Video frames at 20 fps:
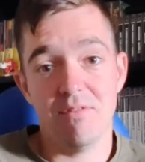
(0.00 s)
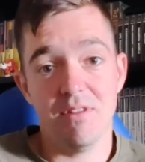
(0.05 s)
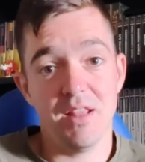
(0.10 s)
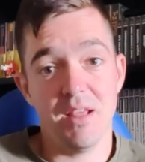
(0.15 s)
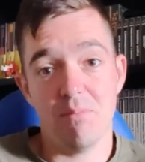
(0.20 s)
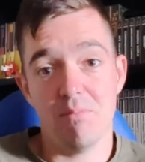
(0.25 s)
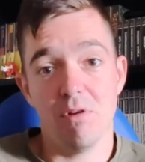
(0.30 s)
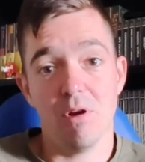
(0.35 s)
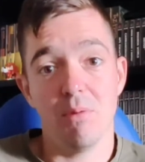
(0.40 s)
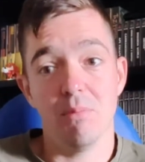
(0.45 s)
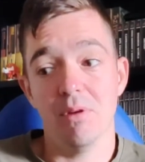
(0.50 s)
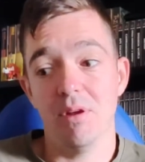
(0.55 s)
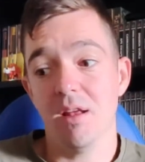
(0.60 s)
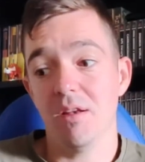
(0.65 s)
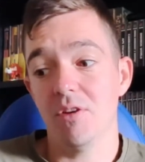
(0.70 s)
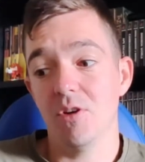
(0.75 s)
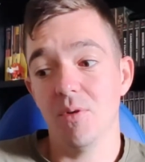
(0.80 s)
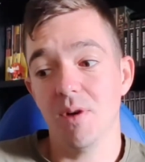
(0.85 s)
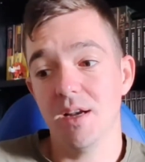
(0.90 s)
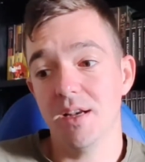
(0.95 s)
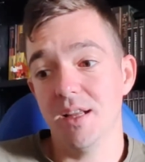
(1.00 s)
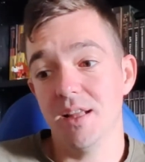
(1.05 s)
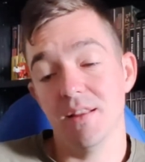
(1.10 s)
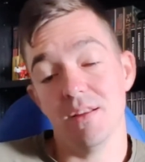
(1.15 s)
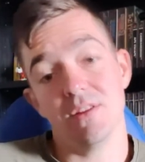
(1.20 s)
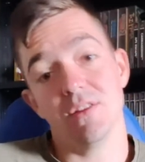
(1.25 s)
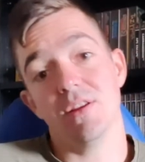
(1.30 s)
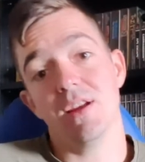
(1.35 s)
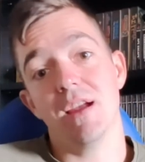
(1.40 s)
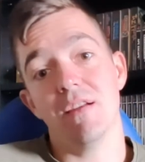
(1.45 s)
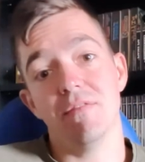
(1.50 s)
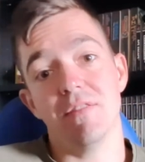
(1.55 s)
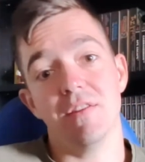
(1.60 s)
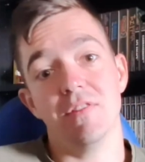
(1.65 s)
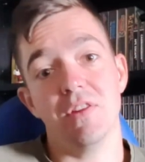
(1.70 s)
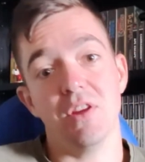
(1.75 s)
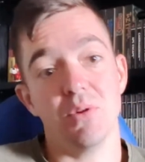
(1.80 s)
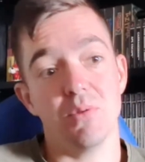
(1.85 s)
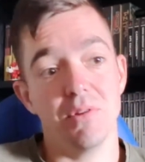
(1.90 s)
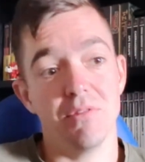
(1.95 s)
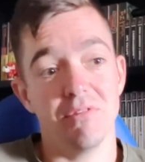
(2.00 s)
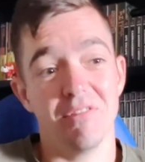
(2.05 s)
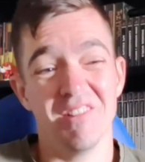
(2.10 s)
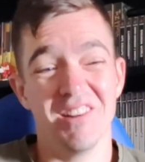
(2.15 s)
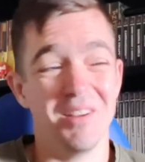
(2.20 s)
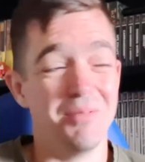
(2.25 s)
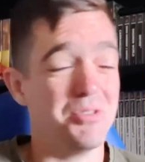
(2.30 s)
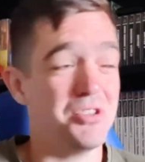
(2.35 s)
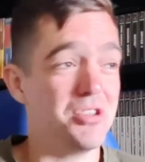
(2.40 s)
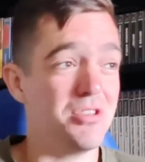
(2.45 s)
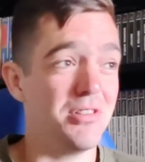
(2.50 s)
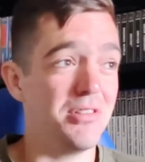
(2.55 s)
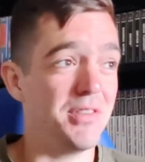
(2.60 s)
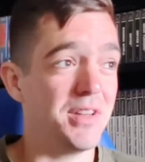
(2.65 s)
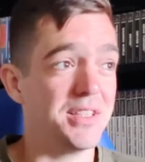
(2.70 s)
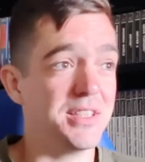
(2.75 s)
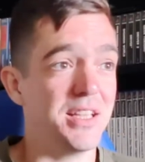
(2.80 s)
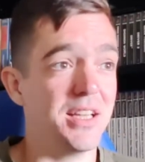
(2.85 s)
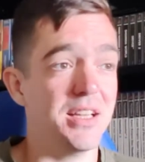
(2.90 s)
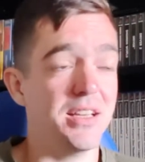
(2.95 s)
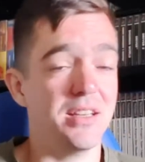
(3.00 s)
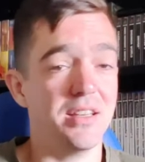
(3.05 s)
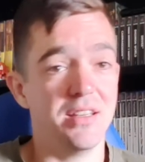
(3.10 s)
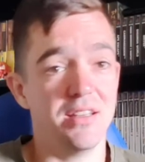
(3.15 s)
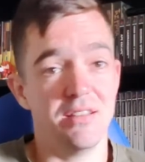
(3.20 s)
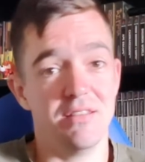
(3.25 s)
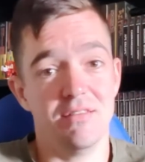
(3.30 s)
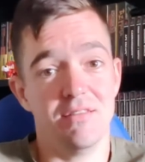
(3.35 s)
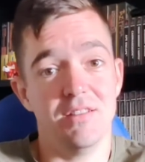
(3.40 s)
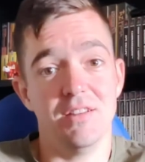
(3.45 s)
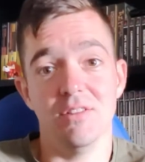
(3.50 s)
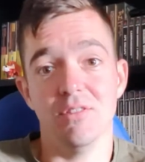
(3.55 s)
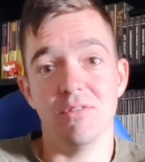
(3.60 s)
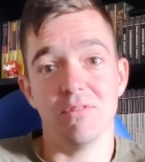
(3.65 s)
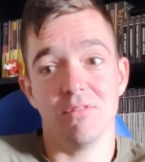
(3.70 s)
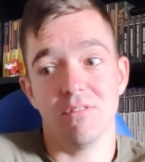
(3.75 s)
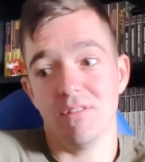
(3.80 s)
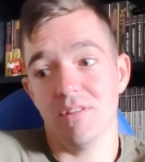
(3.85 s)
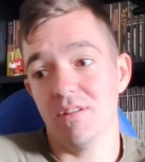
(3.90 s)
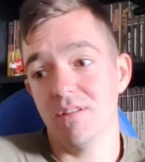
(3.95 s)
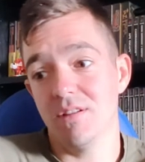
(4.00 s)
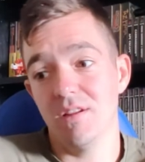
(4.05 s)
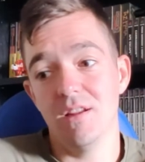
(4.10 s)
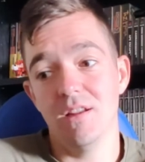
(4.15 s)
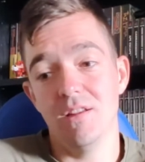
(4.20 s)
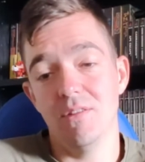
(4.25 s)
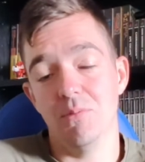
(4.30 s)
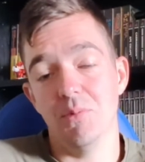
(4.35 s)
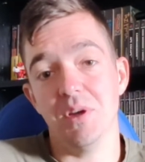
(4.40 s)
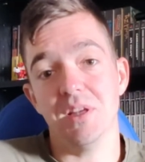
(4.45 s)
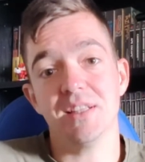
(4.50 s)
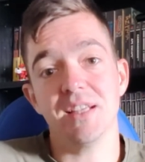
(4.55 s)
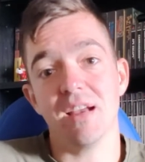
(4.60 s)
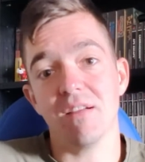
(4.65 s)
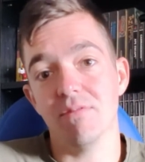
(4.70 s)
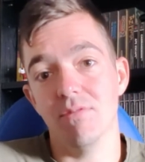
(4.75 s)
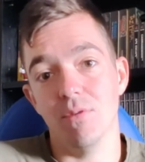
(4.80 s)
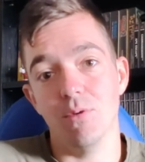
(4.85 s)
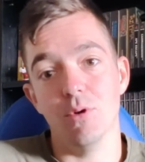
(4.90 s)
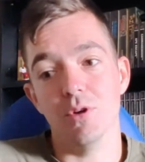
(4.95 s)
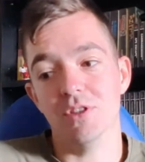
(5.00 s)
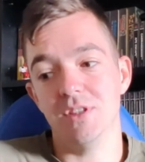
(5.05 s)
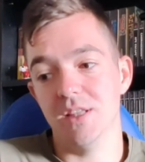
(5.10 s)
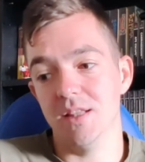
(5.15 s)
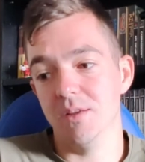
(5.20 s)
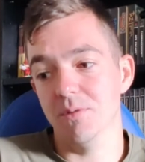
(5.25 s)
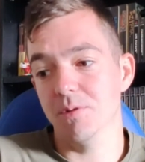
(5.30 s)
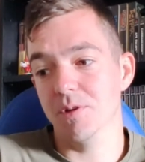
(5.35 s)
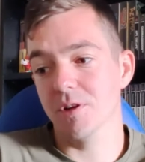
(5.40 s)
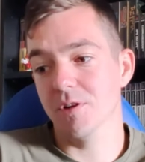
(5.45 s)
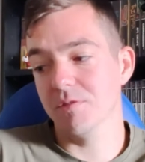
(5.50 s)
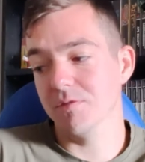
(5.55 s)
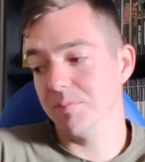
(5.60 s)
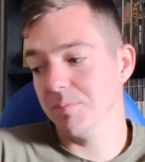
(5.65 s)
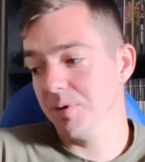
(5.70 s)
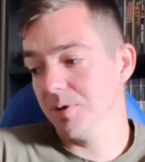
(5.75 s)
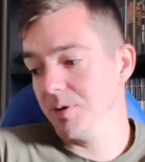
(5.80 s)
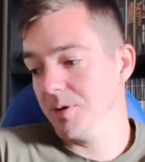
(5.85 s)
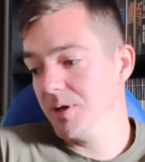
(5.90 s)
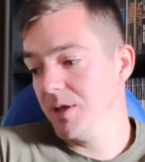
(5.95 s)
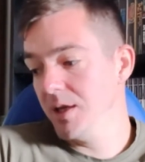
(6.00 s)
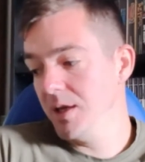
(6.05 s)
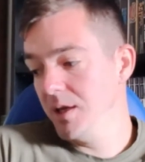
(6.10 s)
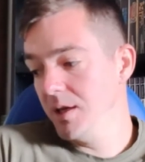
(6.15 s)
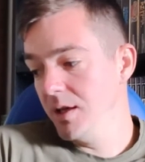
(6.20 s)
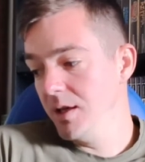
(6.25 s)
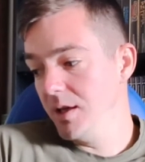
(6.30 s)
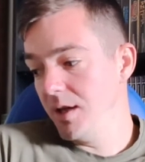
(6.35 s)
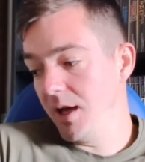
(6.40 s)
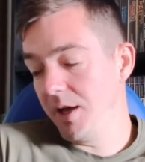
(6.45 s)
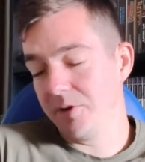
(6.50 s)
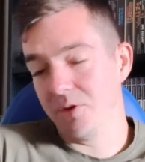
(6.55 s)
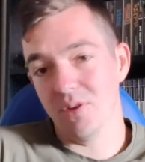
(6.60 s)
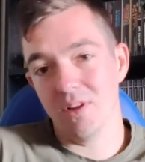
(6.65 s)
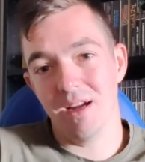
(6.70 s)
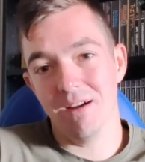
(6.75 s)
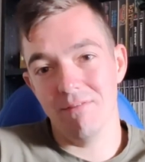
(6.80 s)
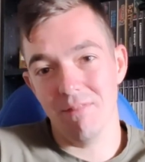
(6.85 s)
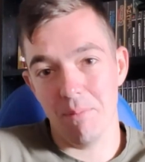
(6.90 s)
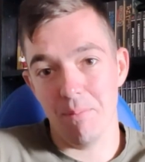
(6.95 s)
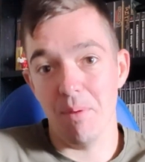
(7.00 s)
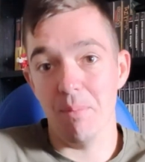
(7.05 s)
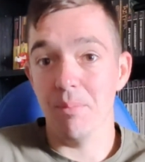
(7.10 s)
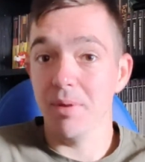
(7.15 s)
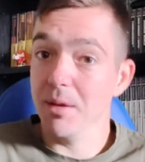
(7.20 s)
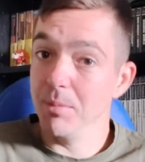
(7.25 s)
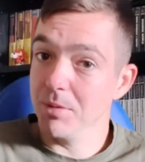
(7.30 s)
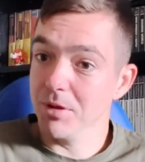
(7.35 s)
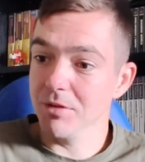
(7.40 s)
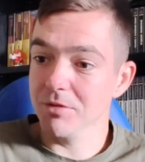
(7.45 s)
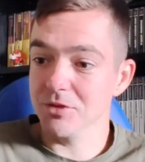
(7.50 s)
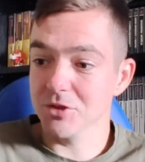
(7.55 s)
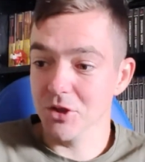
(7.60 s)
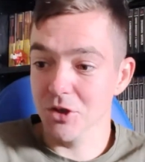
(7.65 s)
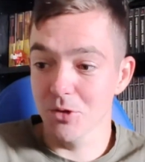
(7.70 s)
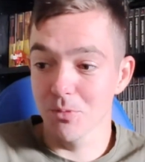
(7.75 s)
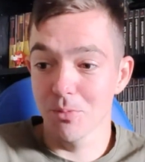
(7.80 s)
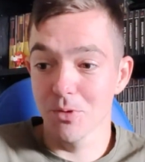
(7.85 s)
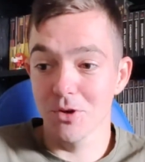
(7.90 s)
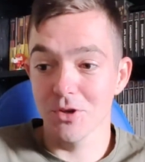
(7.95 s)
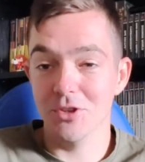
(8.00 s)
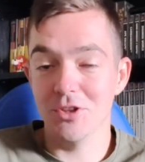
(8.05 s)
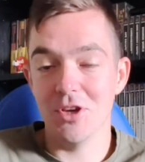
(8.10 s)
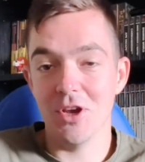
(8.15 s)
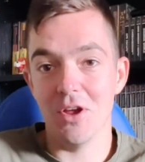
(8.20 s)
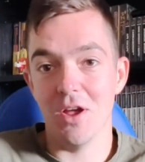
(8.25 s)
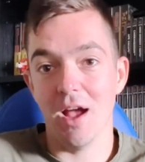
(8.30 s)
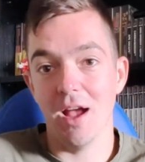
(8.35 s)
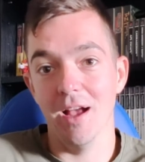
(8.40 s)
They probably had no idea they could get 50 quid for it. I'm sure if I said, we take 40, they would have, but I don't like ripping people off too much.